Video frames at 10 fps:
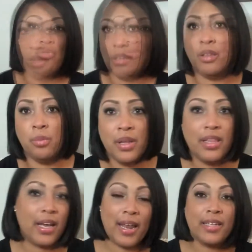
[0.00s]
The one
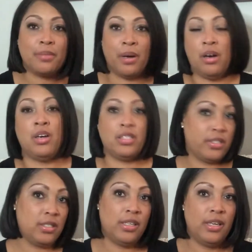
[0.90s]
thing I liked about
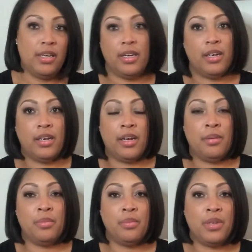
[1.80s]
Austin,
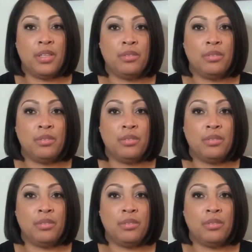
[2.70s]
when